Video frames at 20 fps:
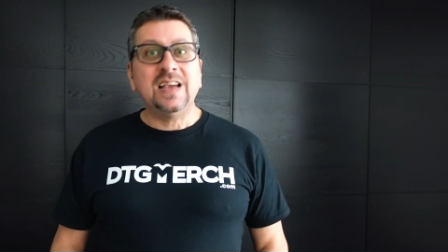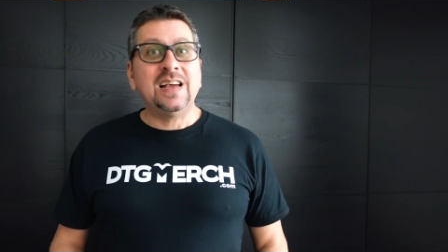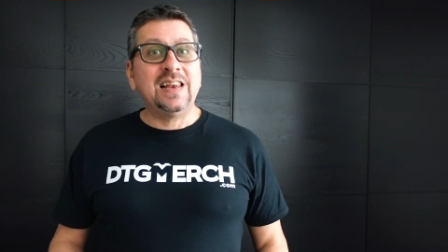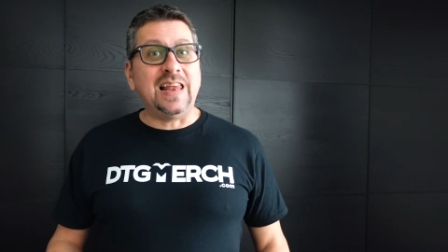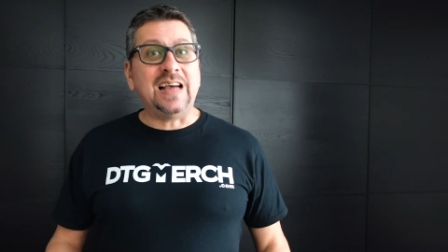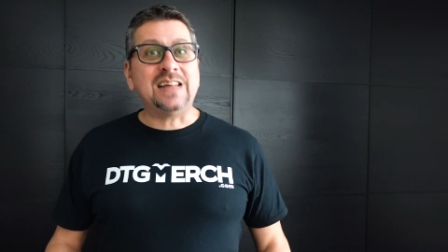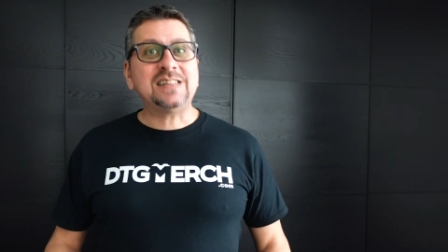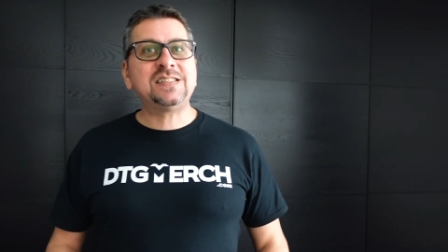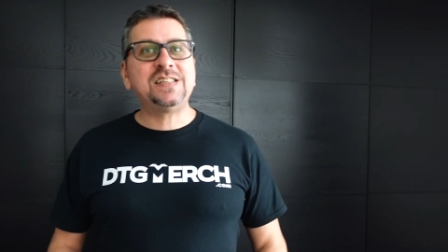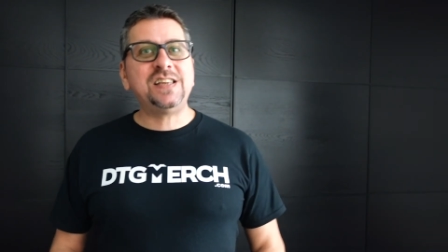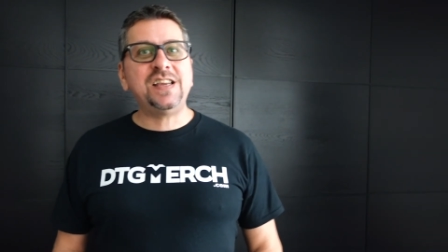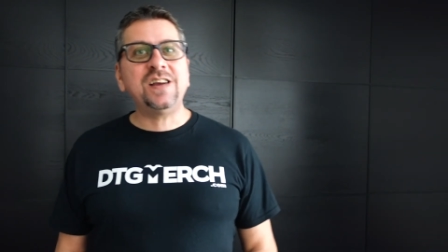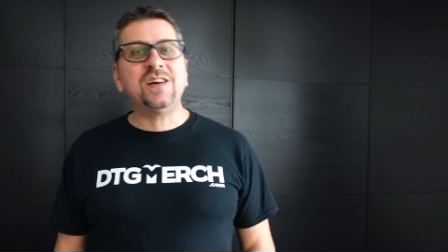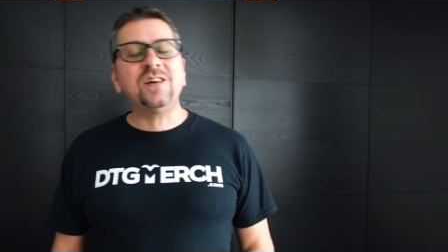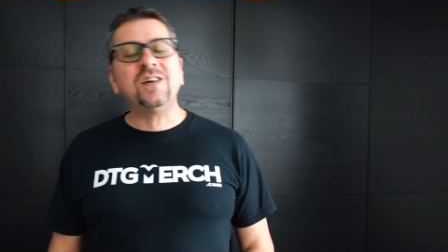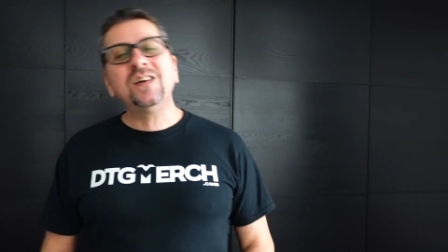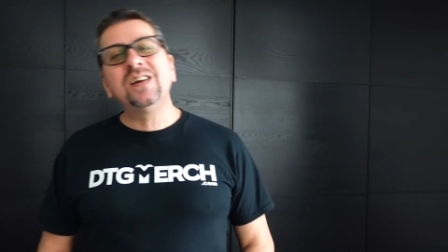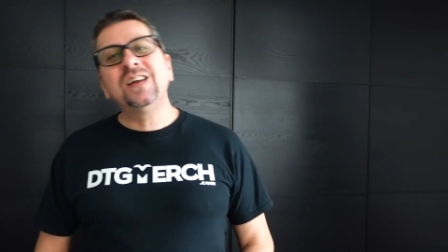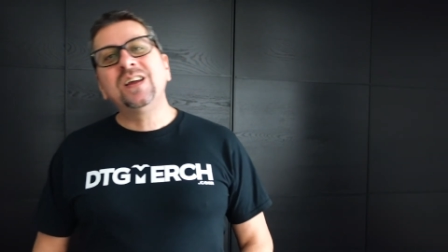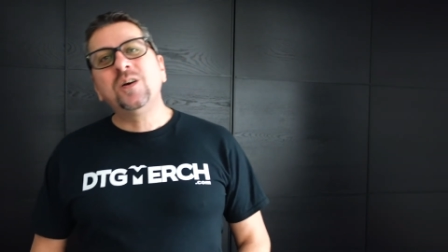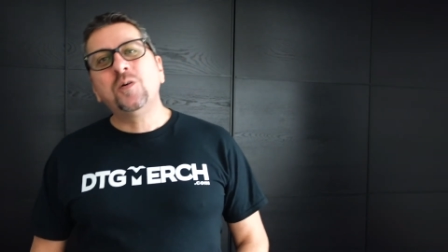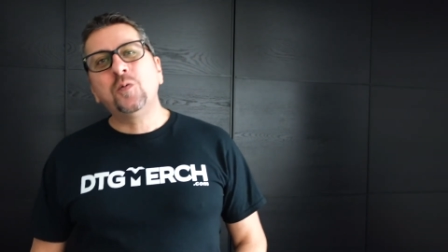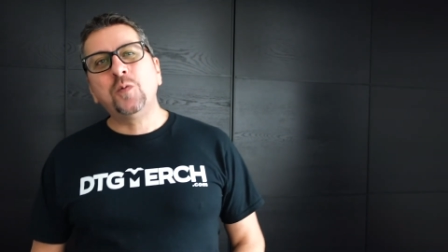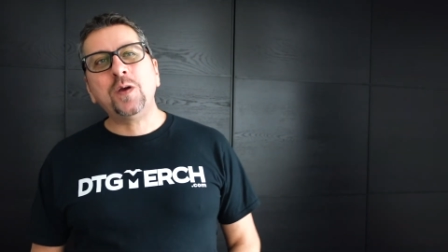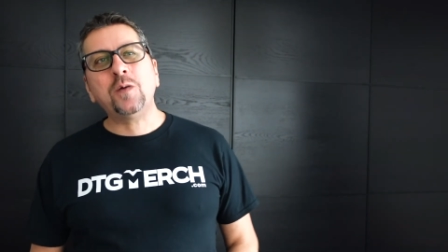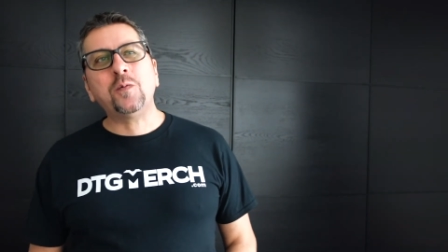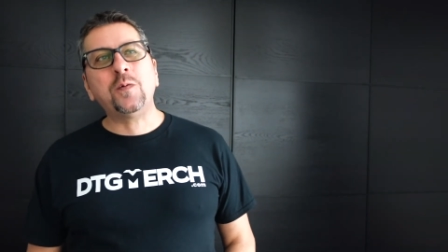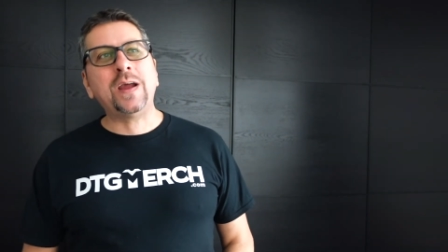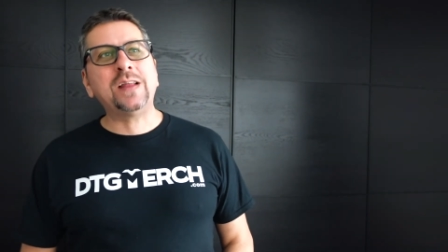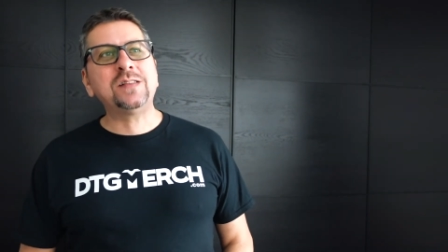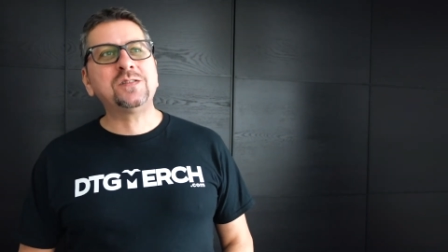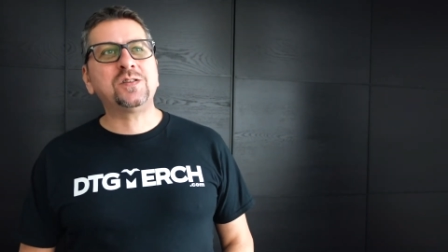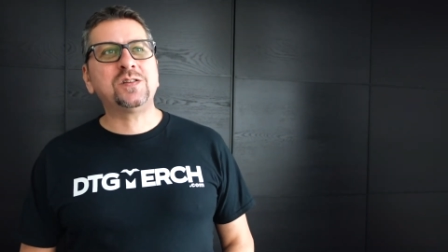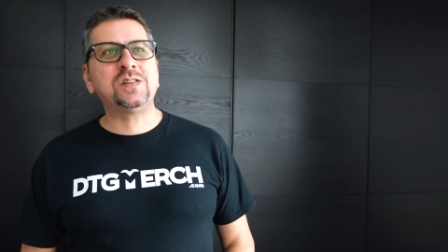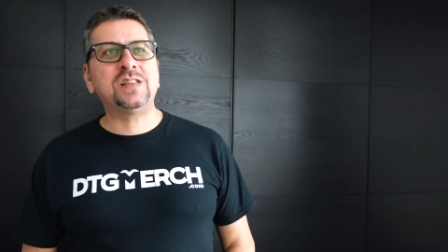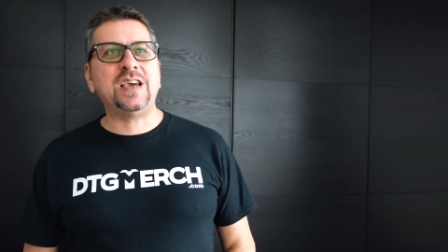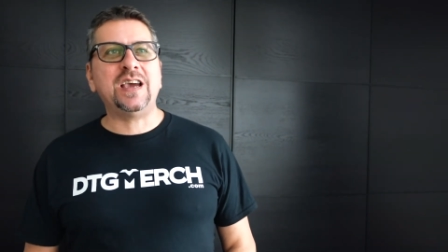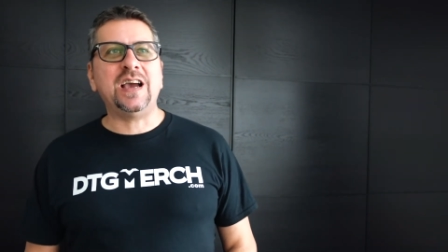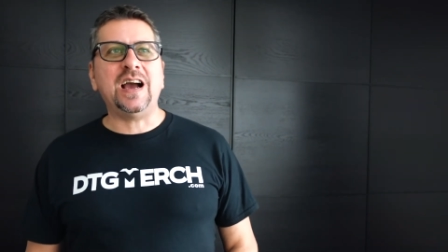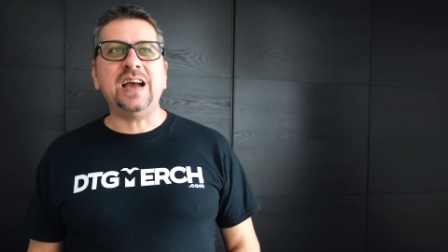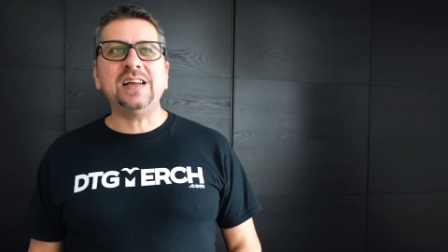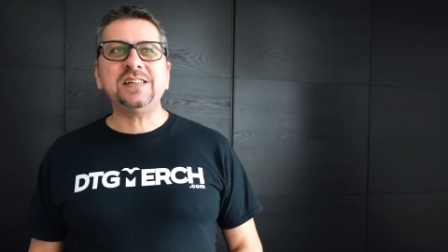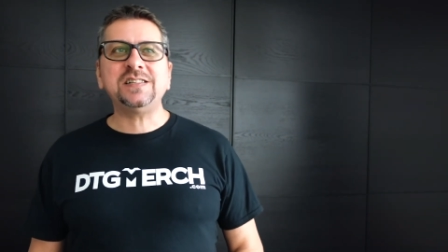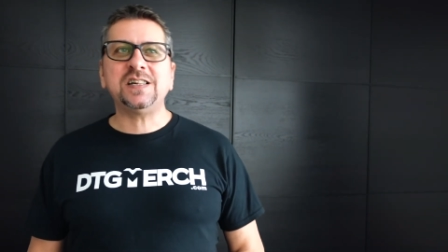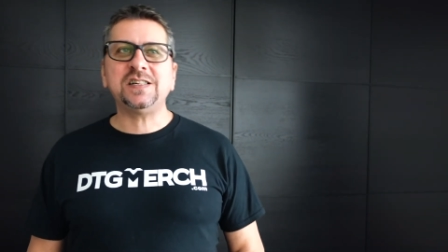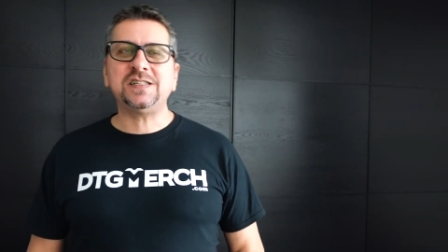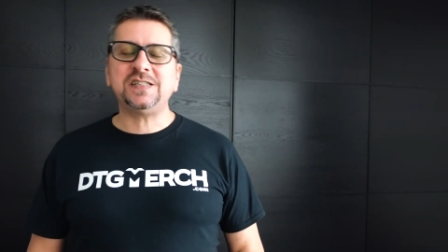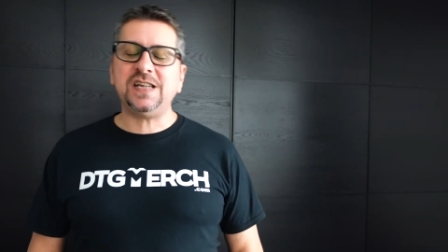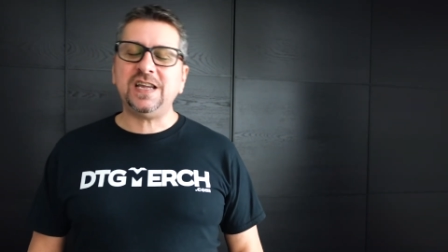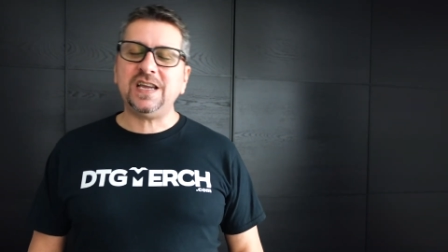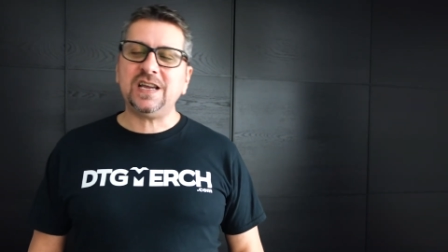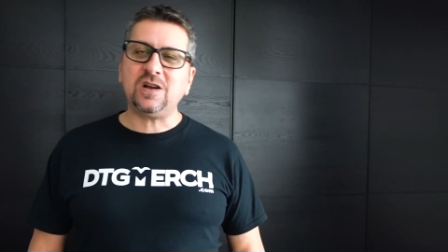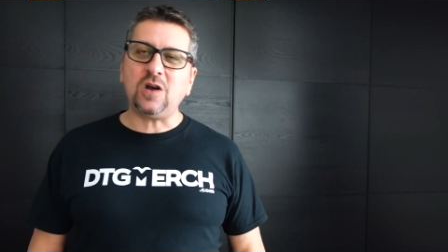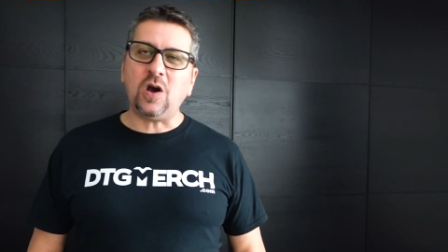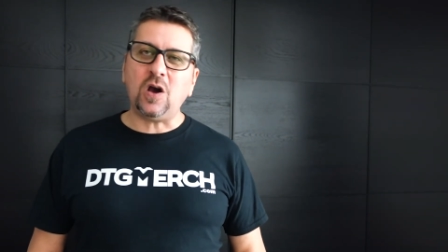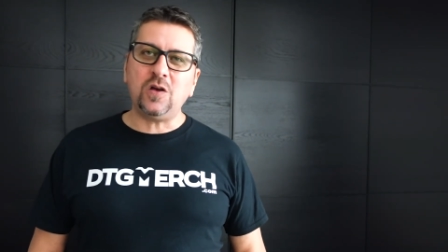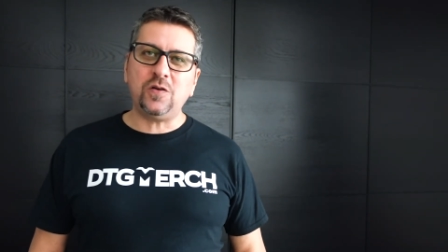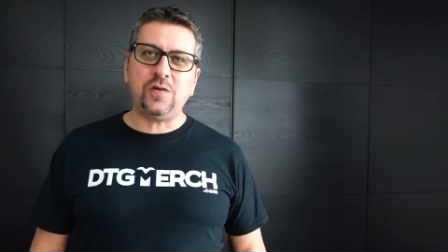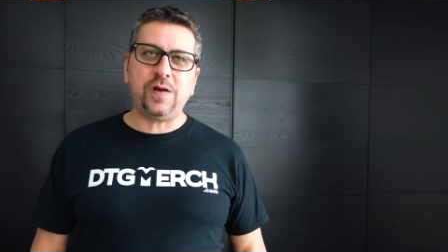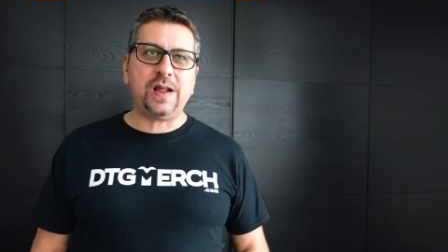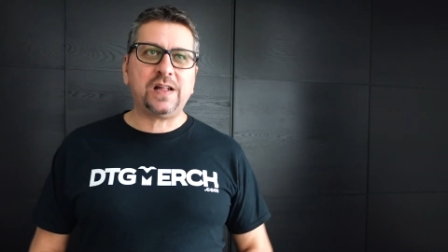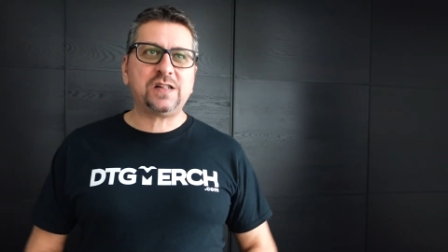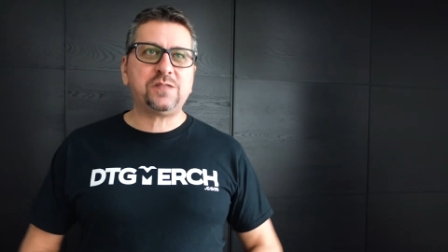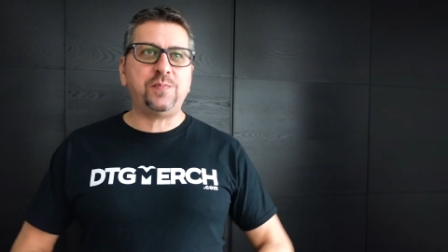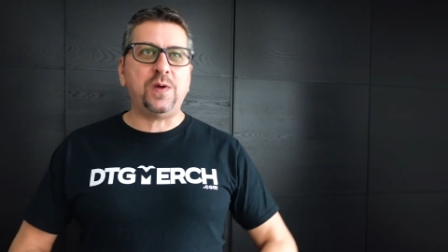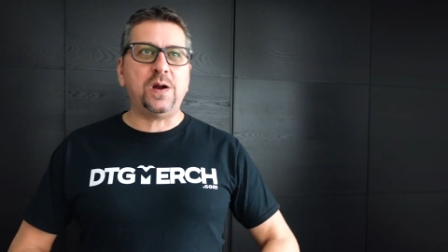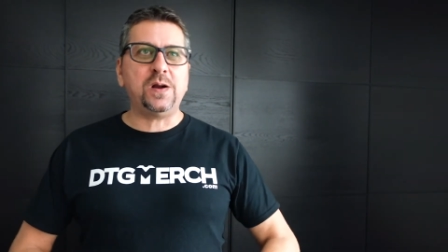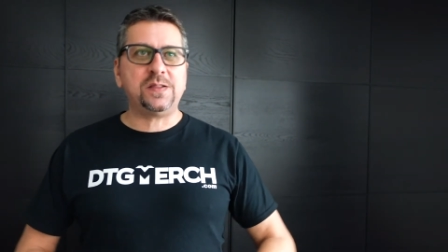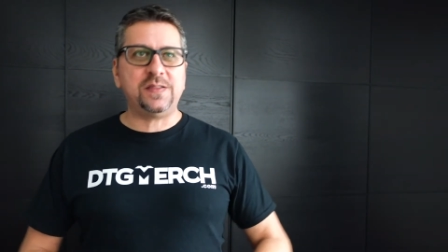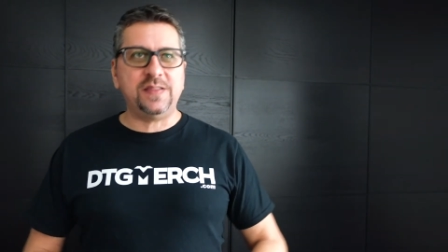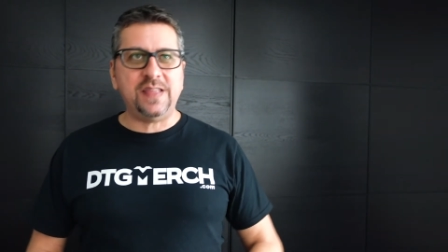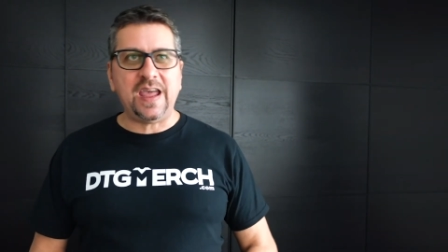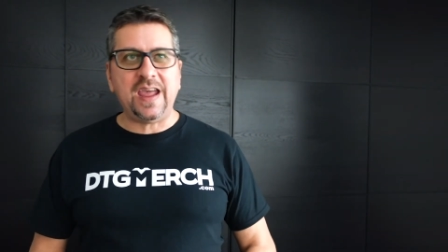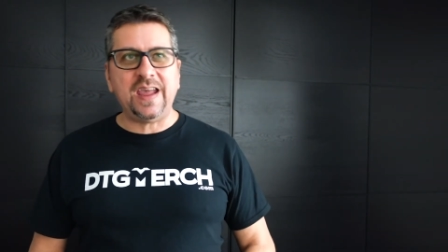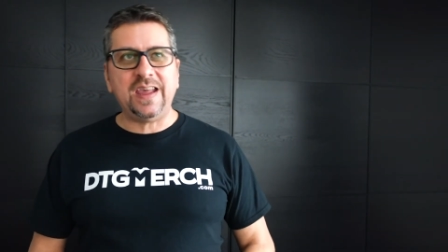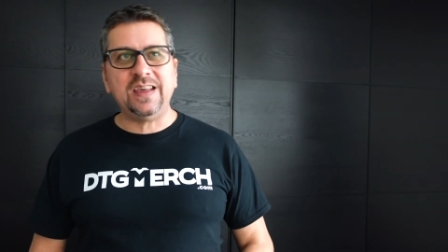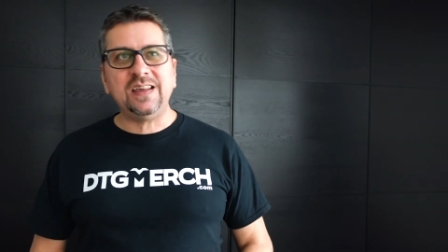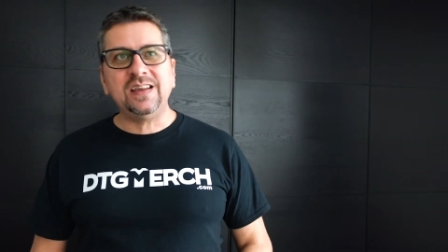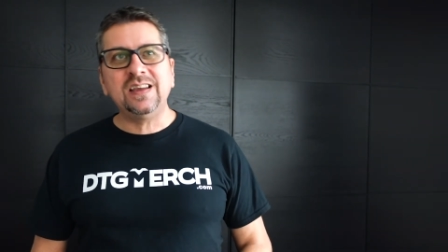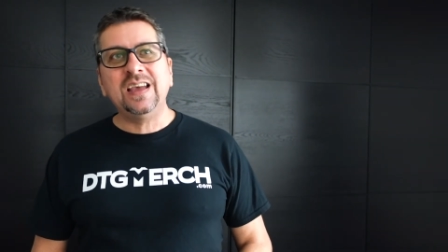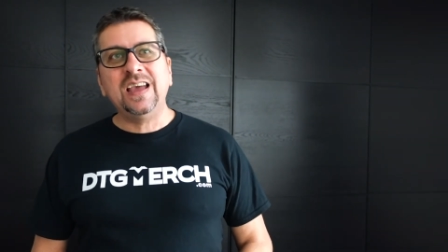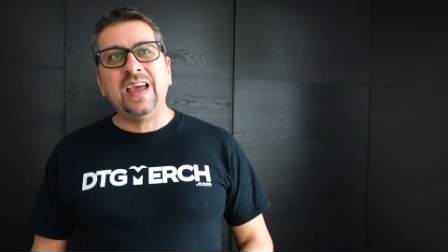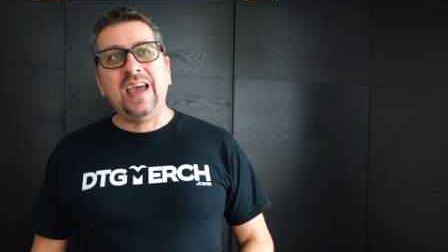Last year, we went to the I C C Color Expert Day